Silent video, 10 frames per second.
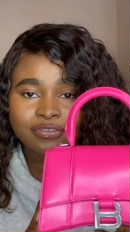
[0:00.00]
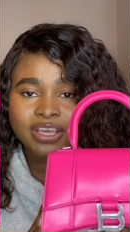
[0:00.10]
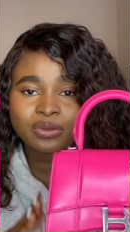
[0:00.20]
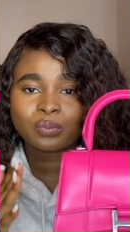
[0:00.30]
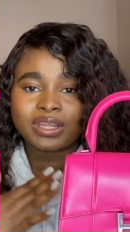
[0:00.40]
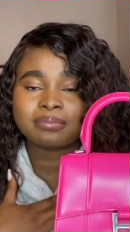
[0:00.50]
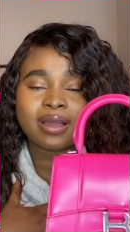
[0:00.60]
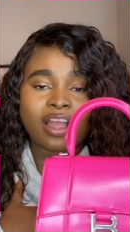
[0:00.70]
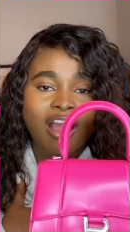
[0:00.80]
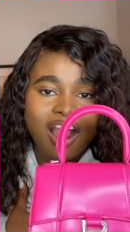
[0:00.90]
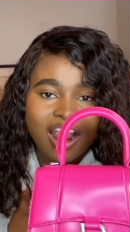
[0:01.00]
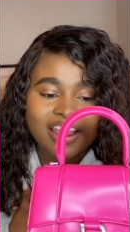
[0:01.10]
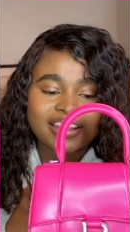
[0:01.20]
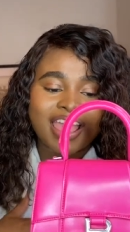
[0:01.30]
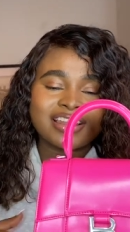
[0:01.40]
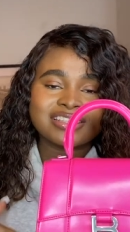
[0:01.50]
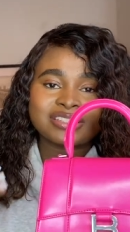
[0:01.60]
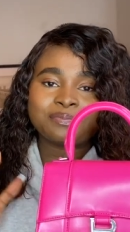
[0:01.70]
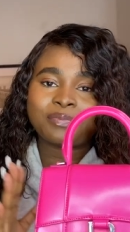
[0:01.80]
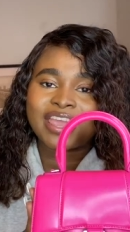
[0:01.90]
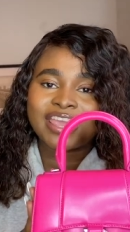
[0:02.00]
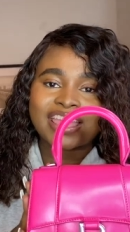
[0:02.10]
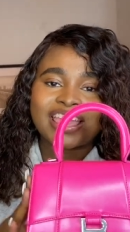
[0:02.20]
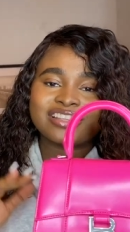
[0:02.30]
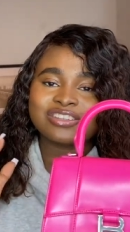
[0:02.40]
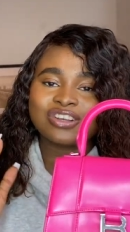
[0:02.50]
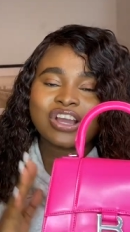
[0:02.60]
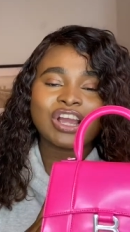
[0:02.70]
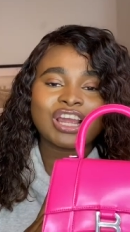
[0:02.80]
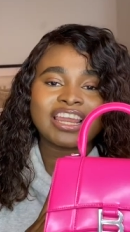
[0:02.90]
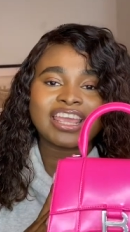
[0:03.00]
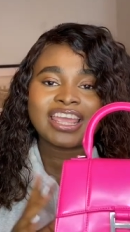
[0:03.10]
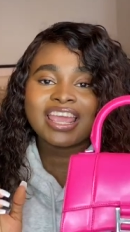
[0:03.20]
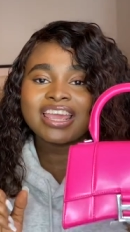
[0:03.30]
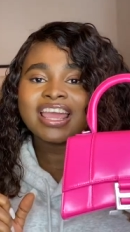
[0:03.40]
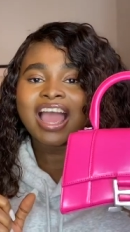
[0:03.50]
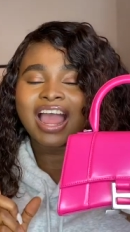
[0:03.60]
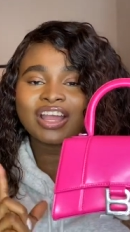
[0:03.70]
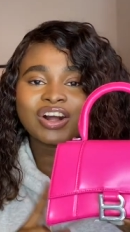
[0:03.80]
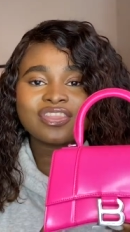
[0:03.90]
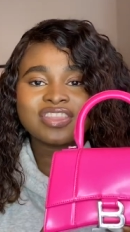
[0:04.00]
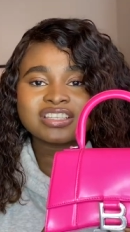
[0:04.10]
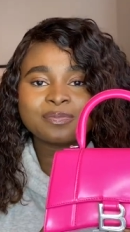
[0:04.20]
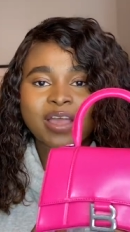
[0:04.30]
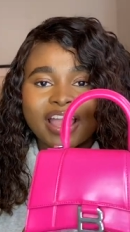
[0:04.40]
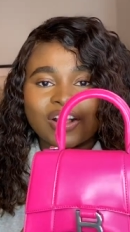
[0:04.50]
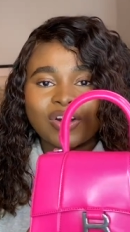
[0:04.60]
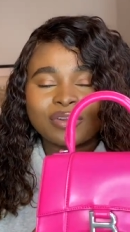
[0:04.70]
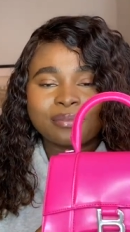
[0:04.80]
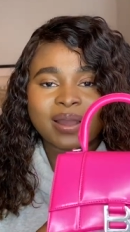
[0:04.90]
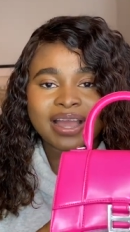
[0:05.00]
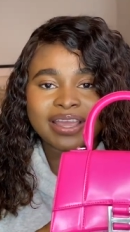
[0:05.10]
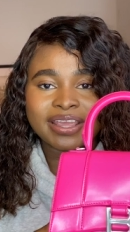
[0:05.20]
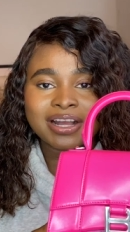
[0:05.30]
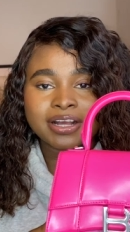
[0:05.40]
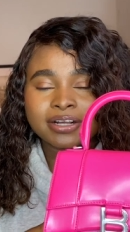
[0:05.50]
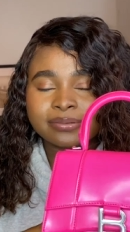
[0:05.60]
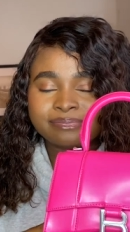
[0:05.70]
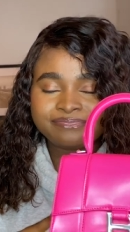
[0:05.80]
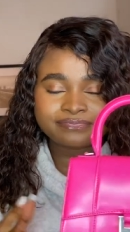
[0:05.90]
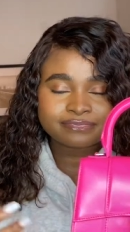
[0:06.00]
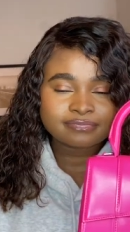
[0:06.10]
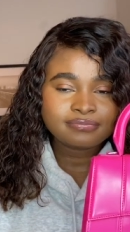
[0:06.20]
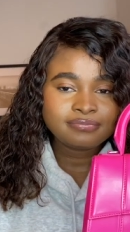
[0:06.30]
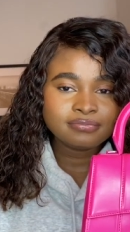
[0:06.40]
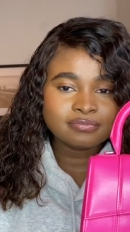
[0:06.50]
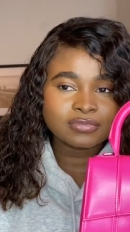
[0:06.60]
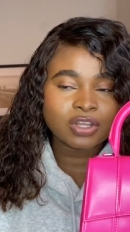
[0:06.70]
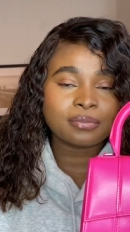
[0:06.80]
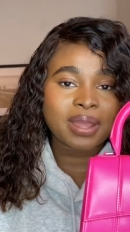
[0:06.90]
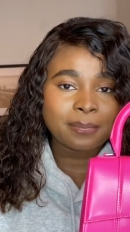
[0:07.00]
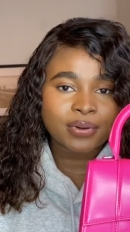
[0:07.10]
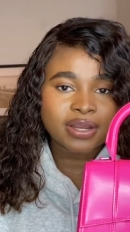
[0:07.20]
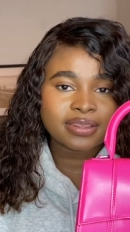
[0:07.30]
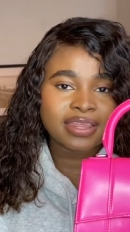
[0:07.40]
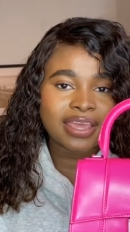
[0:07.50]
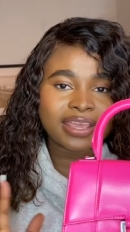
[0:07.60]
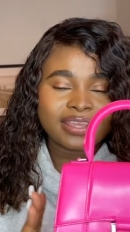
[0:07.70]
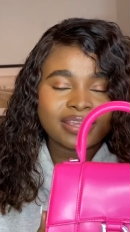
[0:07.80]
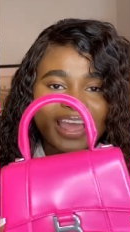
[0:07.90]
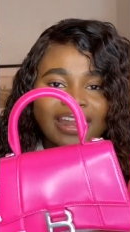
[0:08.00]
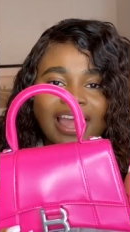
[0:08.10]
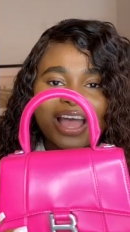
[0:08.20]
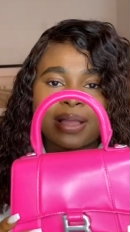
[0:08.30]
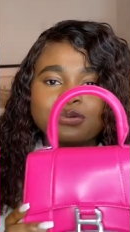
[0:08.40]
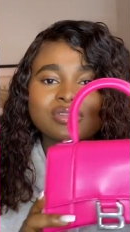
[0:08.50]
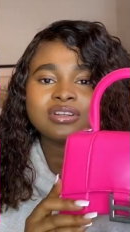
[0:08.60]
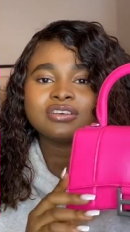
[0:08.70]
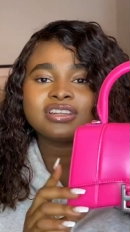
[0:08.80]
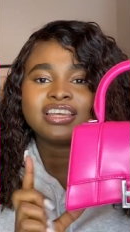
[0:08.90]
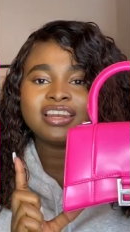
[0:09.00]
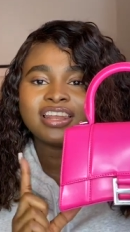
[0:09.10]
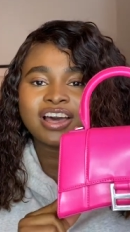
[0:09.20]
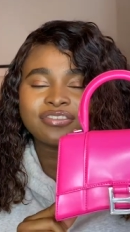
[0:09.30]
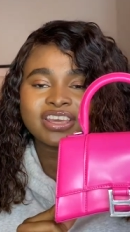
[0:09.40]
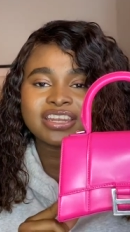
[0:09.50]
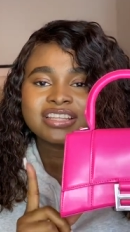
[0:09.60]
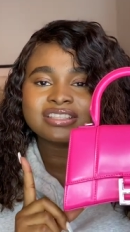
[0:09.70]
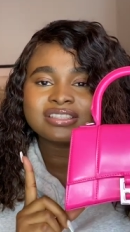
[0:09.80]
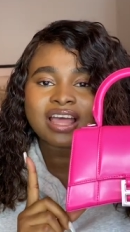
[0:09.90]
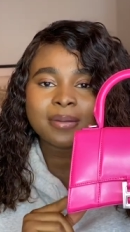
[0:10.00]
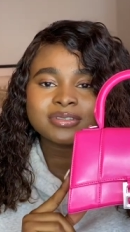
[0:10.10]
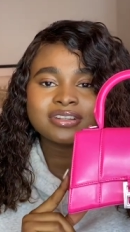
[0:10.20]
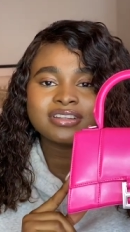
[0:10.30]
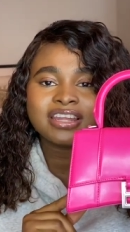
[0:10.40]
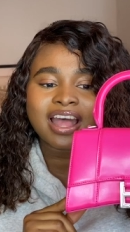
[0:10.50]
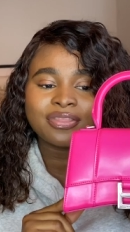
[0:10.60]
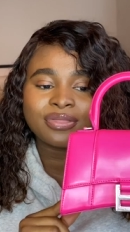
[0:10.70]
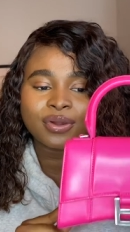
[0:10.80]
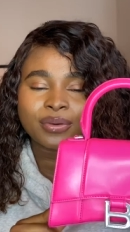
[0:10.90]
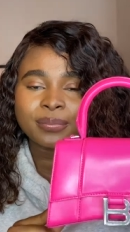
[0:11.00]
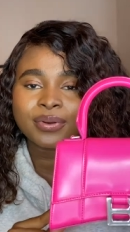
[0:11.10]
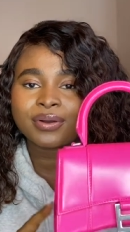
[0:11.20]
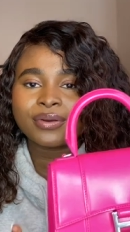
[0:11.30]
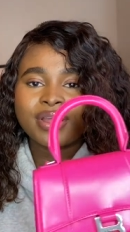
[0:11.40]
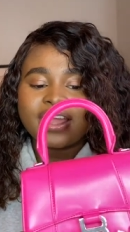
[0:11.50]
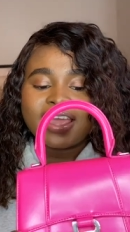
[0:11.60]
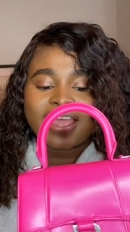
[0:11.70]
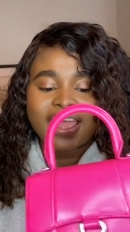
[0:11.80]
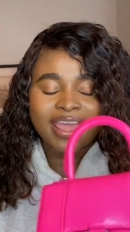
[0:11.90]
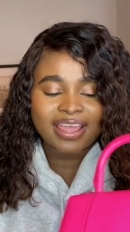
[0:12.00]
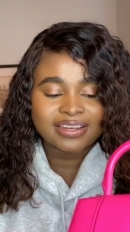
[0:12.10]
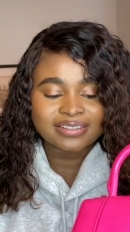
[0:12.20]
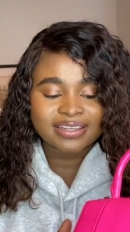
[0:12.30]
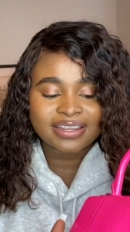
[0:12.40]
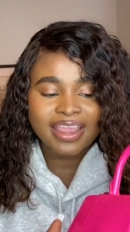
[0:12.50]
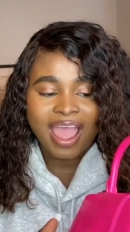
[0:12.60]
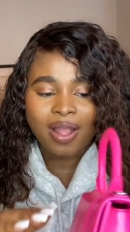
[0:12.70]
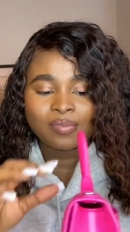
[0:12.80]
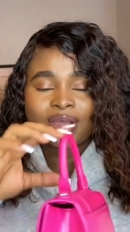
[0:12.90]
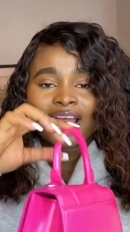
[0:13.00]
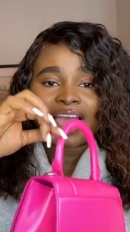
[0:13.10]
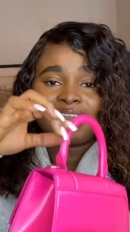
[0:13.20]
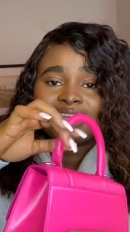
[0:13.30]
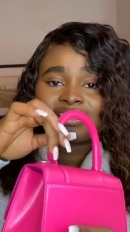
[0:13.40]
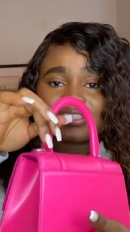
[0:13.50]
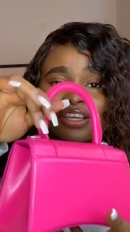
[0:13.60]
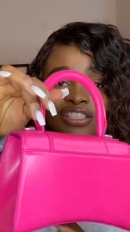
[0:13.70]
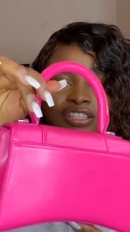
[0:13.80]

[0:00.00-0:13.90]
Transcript: it with my heart and it's pink, it's girly. I got this bag on my um on my birthday and I absolutely love it. It's absolutely adorable and yeah, and it's such a